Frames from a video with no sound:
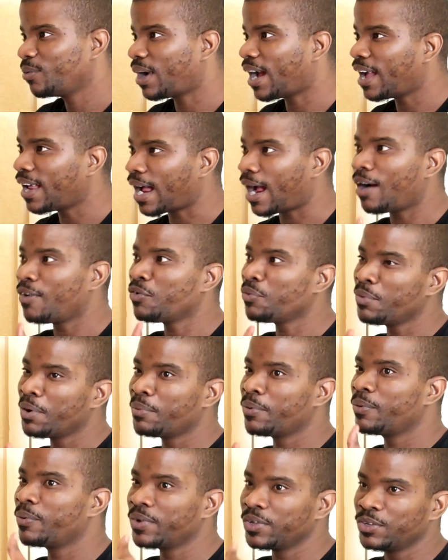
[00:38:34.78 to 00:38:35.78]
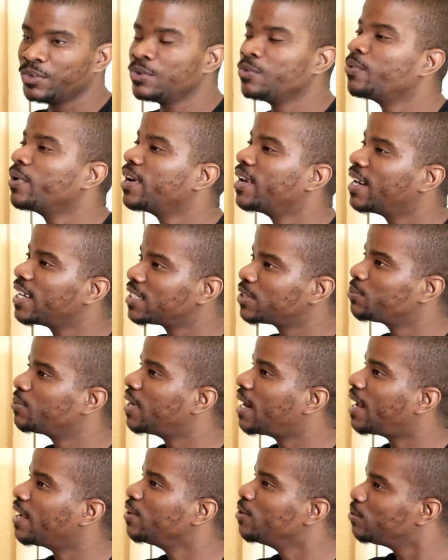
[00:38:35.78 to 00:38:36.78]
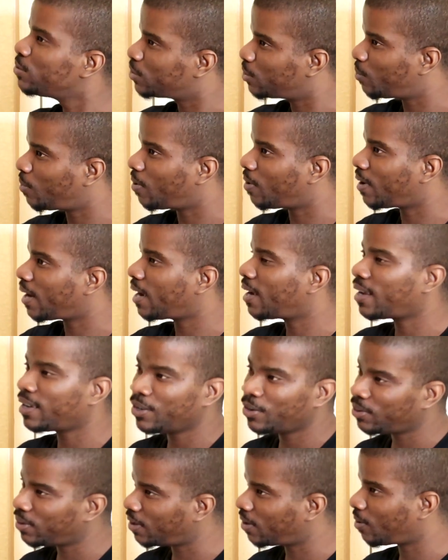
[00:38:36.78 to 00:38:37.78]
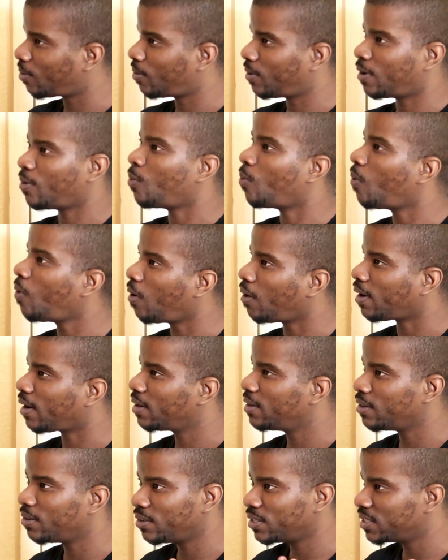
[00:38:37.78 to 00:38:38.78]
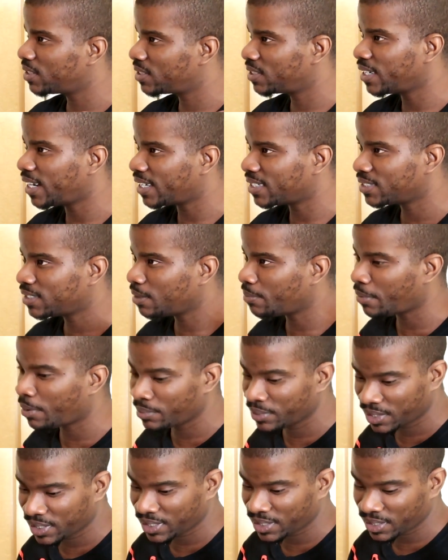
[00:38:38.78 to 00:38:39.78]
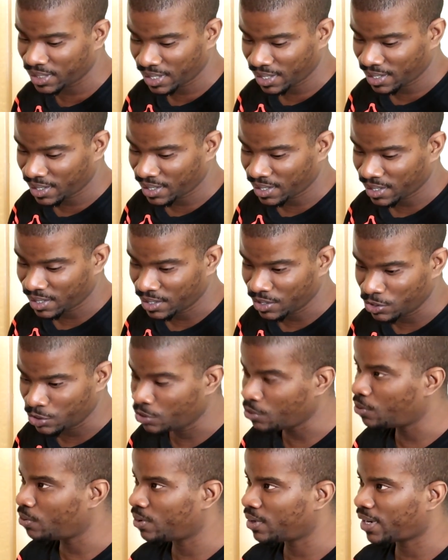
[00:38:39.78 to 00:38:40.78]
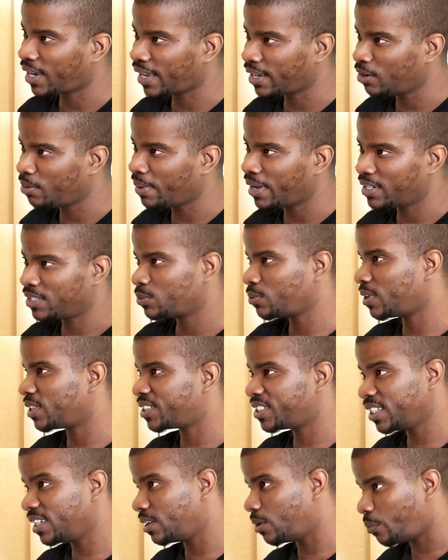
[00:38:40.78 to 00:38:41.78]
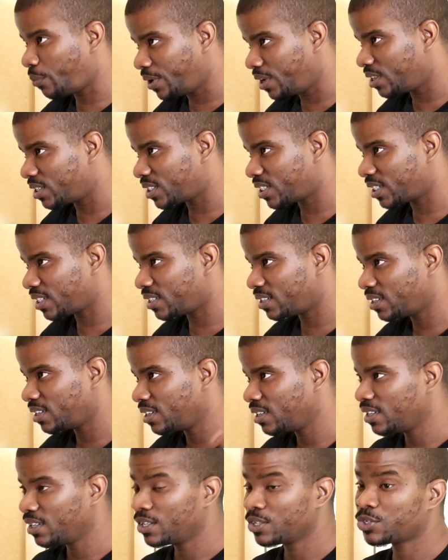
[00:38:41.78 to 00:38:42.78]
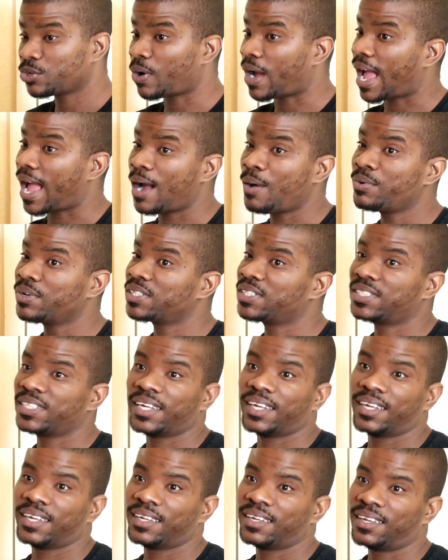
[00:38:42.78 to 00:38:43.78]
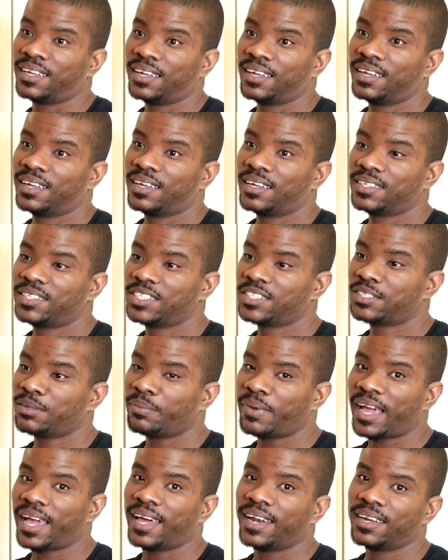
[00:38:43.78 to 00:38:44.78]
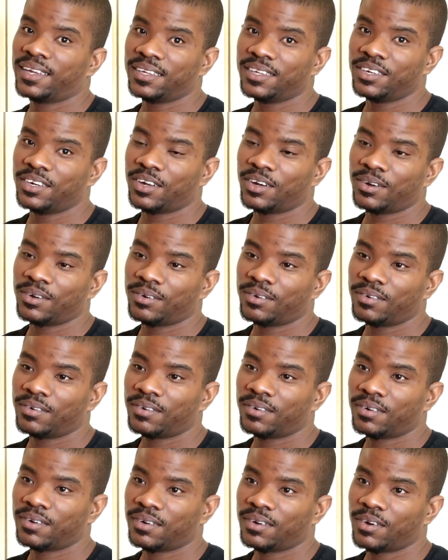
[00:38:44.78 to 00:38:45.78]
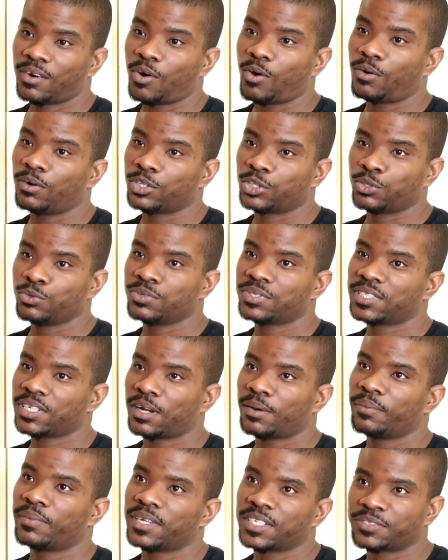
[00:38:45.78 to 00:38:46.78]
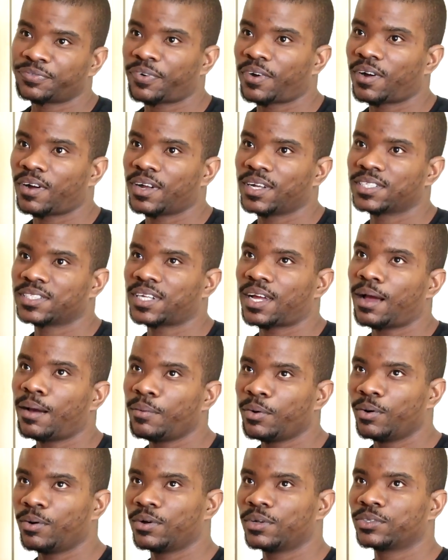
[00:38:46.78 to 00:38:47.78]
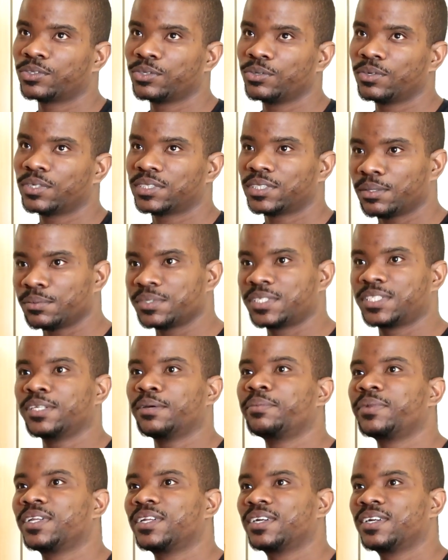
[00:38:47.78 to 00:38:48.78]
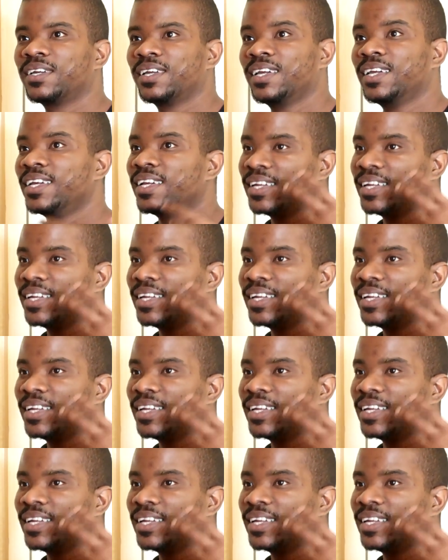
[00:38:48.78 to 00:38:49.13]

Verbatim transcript: well, I, I remember when you, well, that's when I used to walk. I no longer can walk. You know, this is not something I'm just doing. Like, nobody's want to sit in a wheelchair. So I would say to somebody, you know, going through something as far as I'm going through or something similar,